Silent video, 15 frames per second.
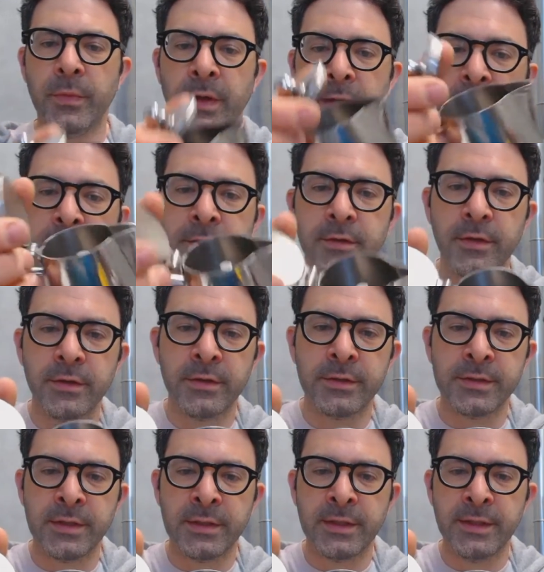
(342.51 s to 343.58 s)
Again,
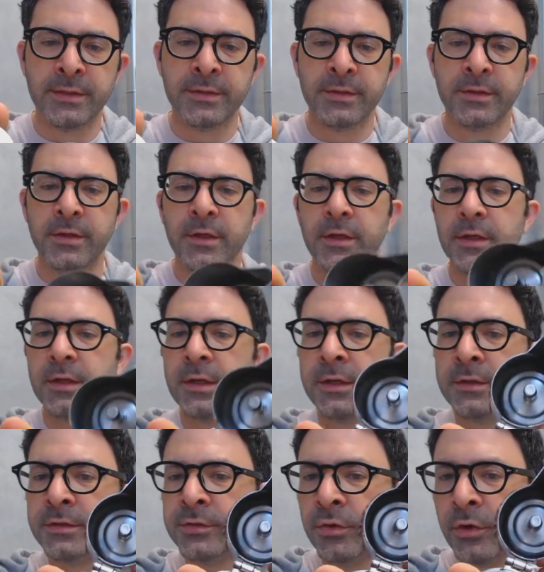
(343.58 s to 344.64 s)
there's a lid.
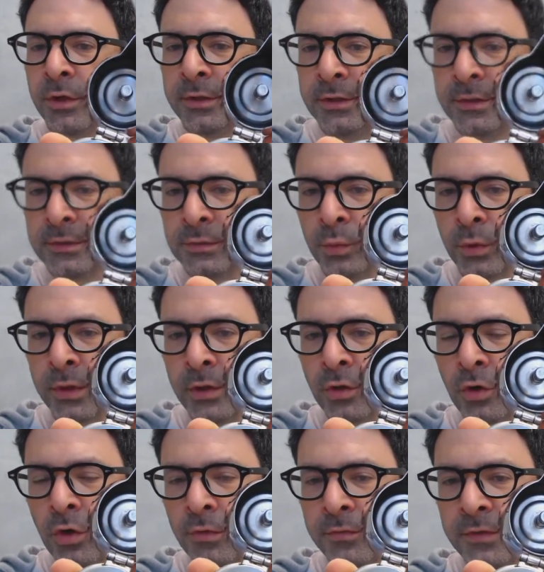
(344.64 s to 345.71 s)
Inside is where the
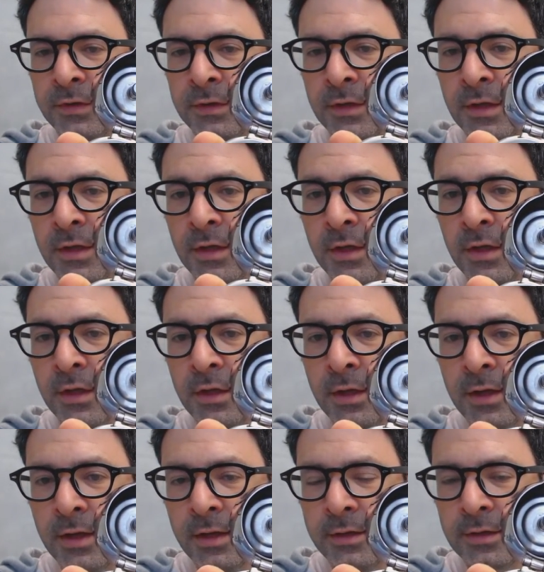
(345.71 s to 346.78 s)
coffee
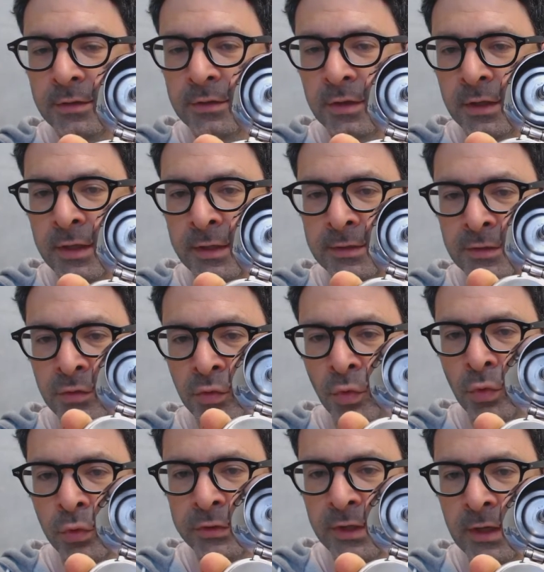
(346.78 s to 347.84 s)
gets
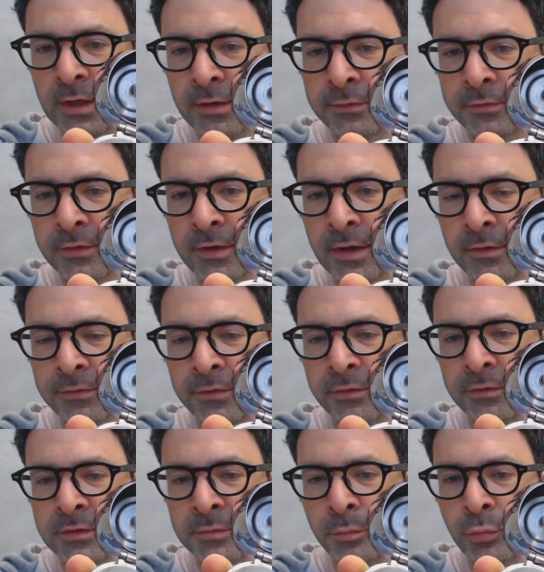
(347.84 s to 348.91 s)
stored
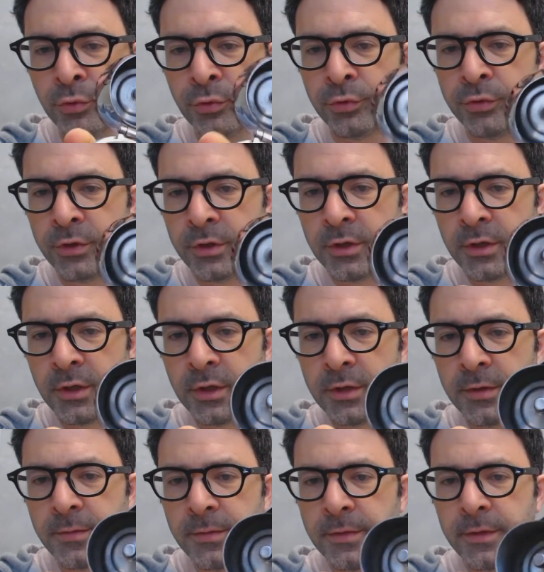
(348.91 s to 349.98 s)
after it's brewed.
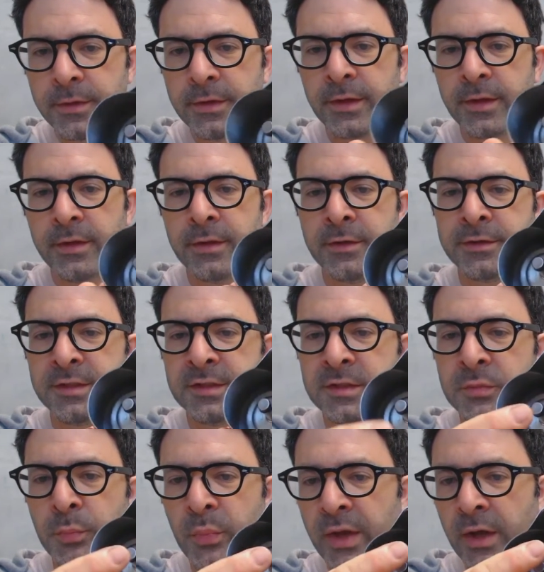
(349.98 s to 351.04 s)
There's a
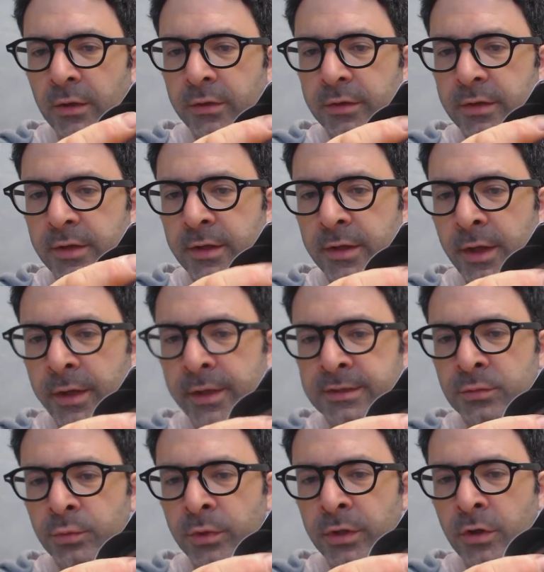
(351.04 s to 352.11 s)
spout, and
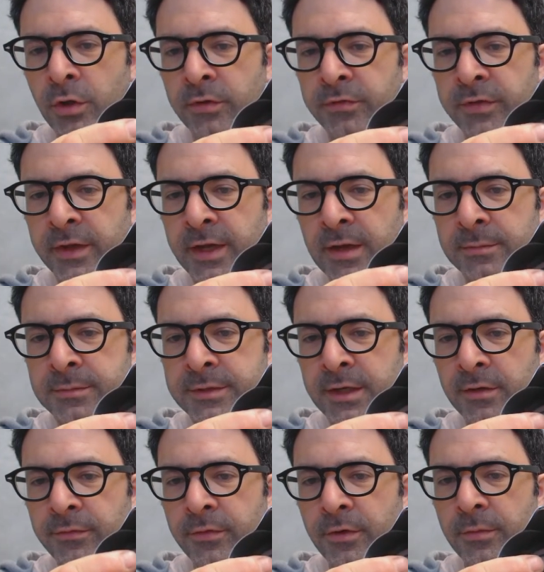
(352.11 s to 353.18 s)
that's where the coffee comes
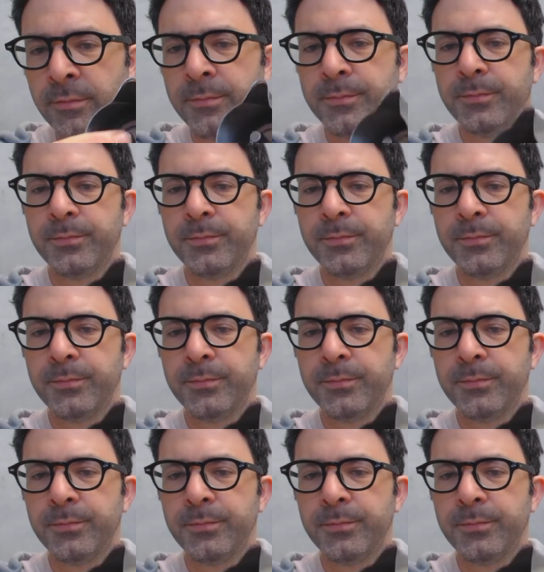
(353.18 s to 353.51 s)
out from.